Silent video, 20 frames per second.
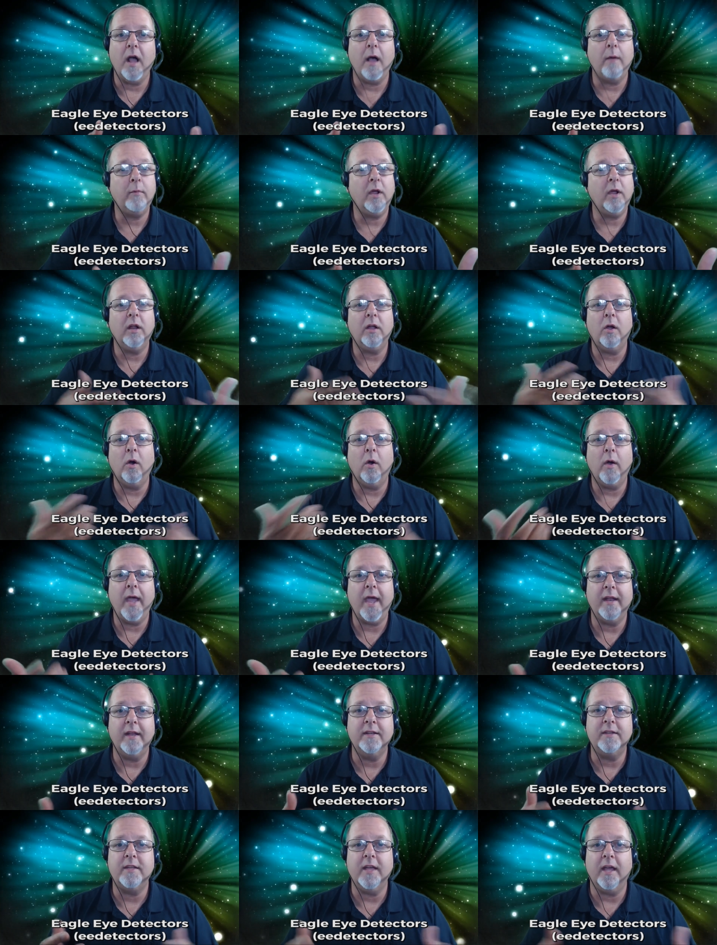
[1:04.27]
I'm going to go ahead
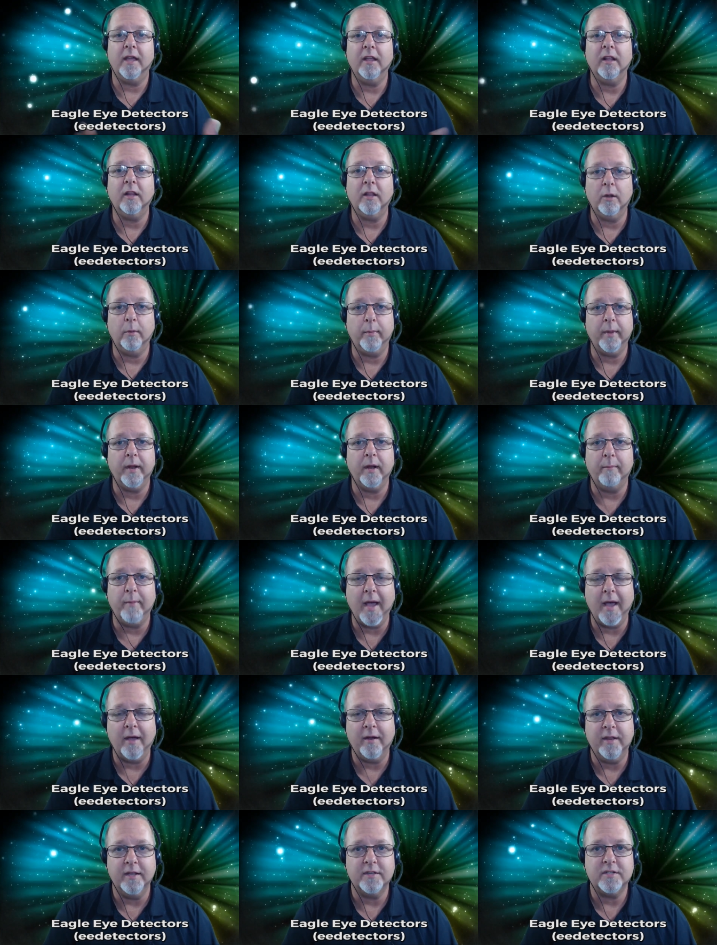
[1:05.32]
and tell you a little bit
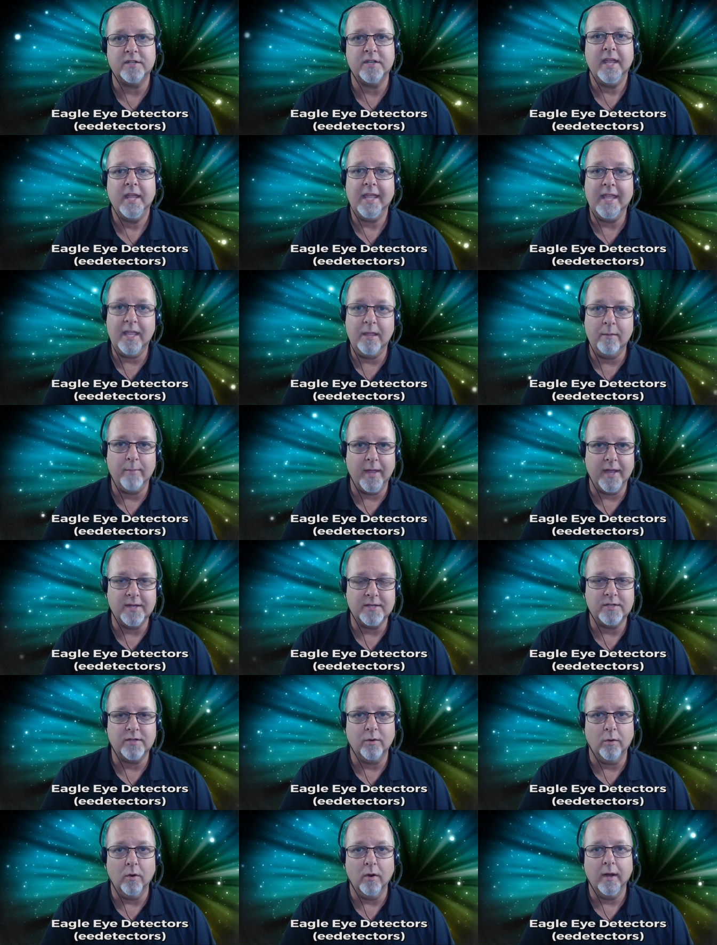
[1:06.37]
about his eBay
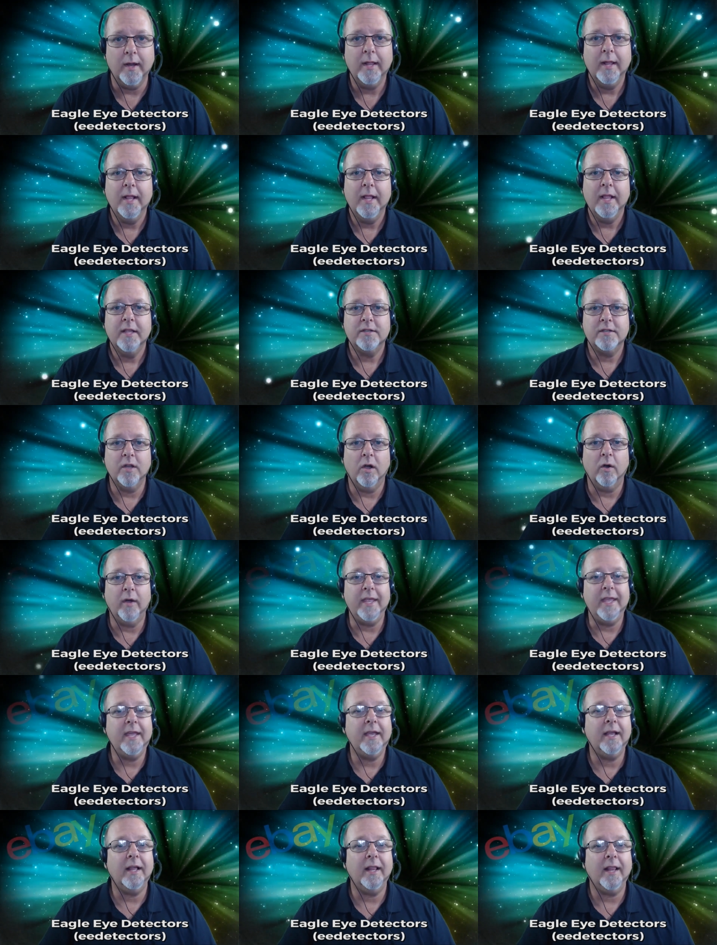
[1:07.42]
store. So
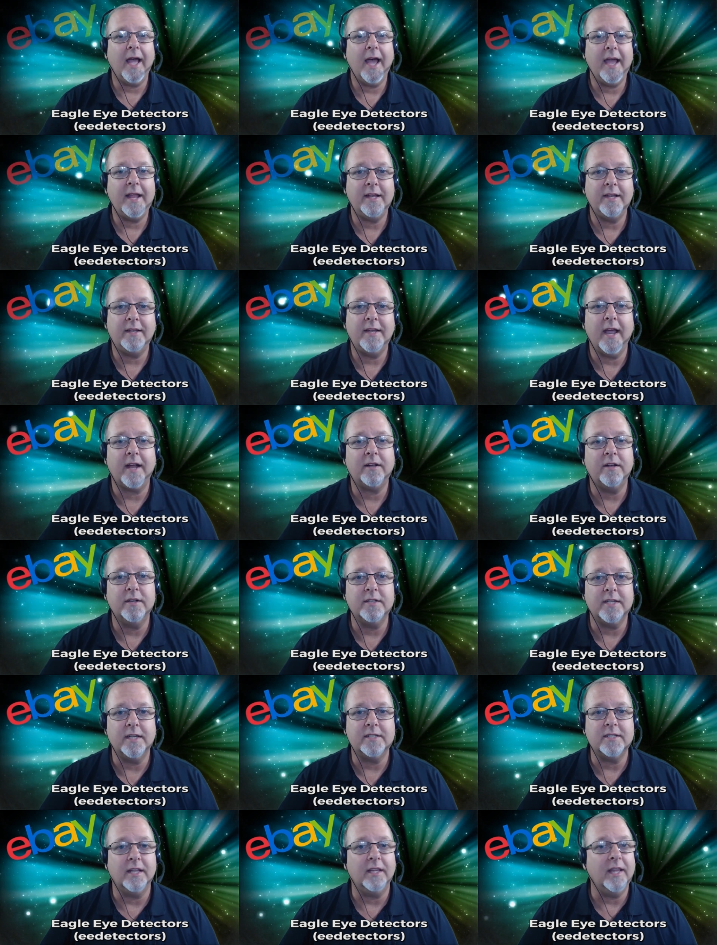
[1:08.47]
Eagle Eye Detectors
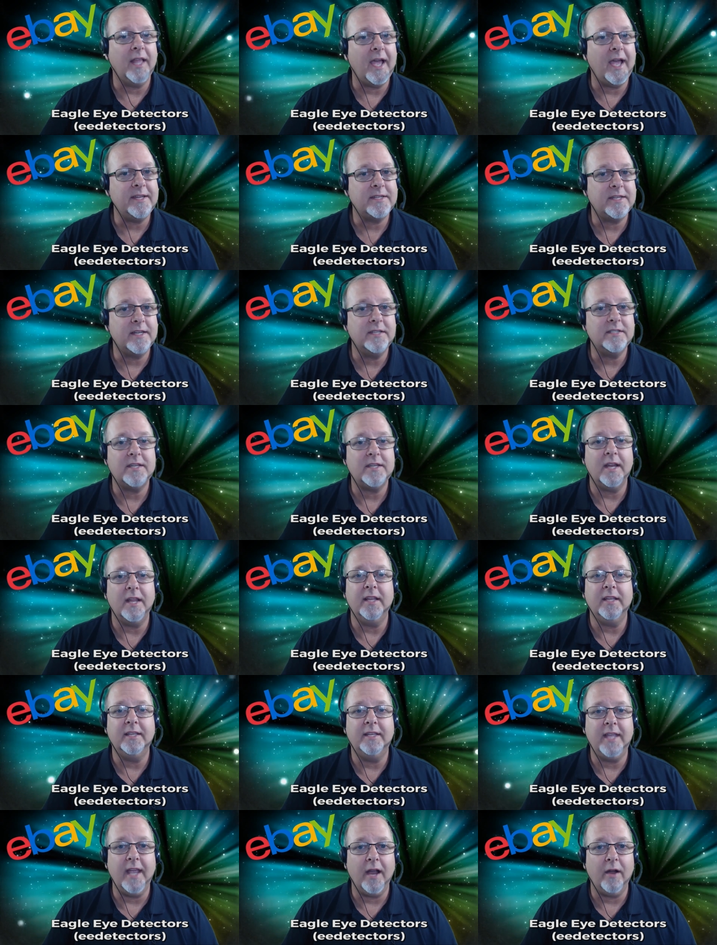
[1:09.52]
is a licensed
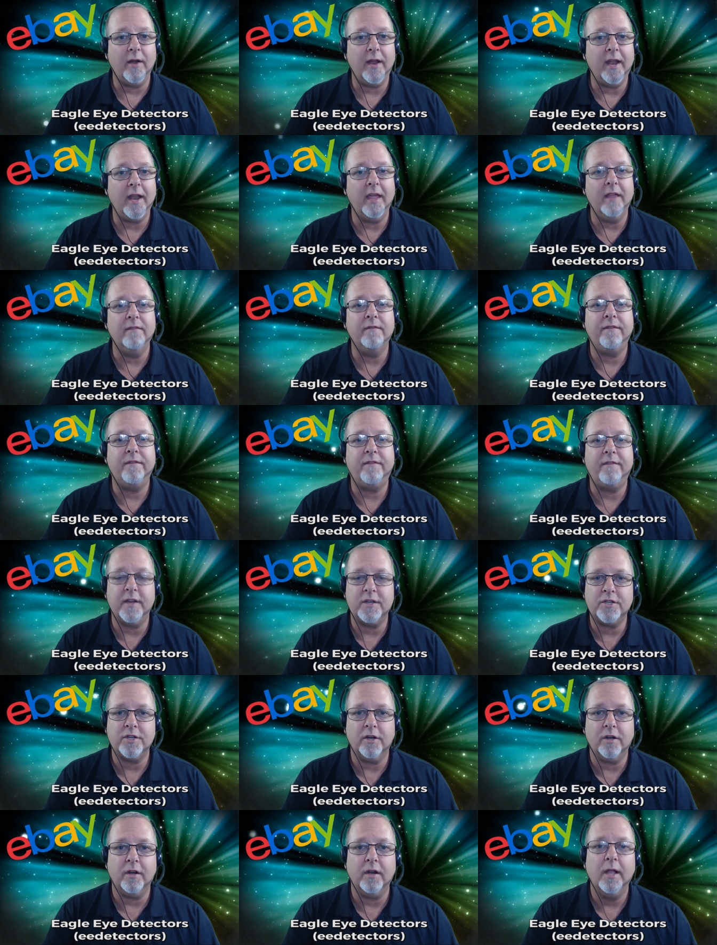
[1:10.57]
Garrett and
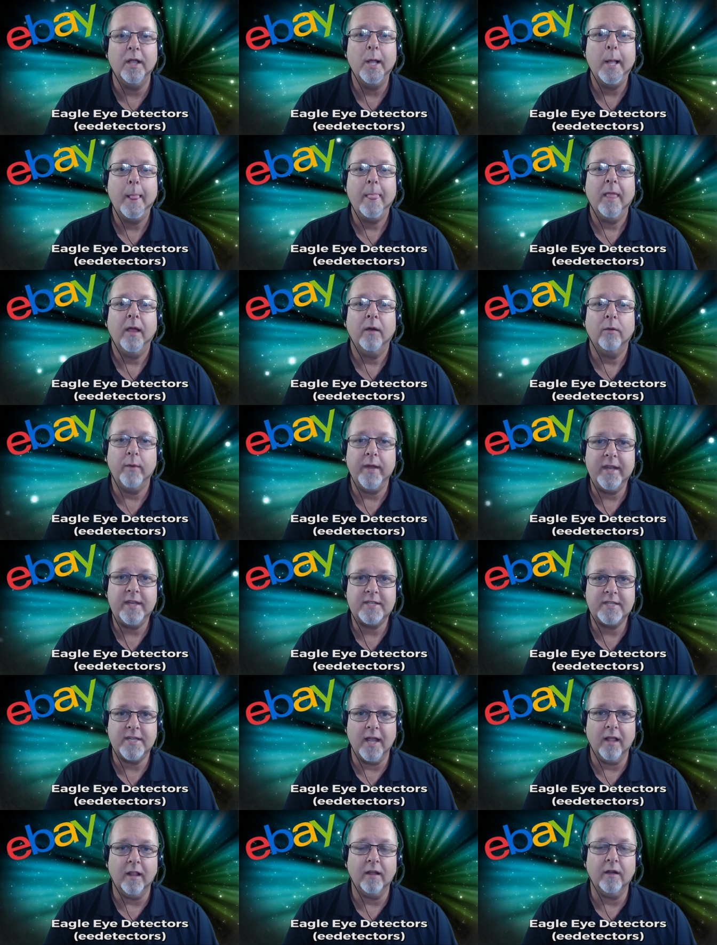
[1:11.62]
Fisher
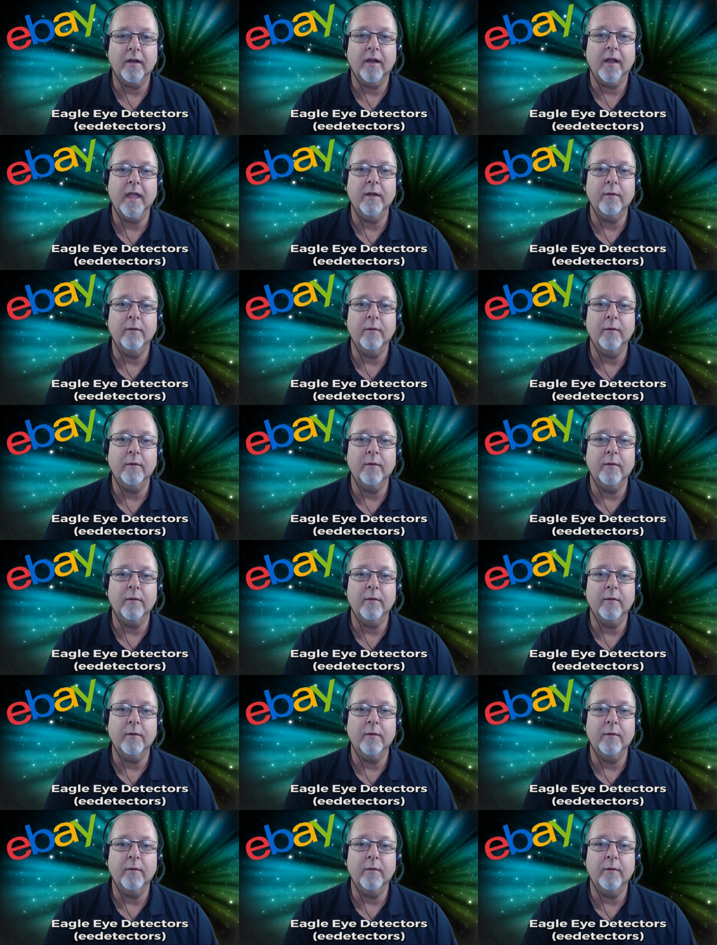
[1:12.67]
retailer,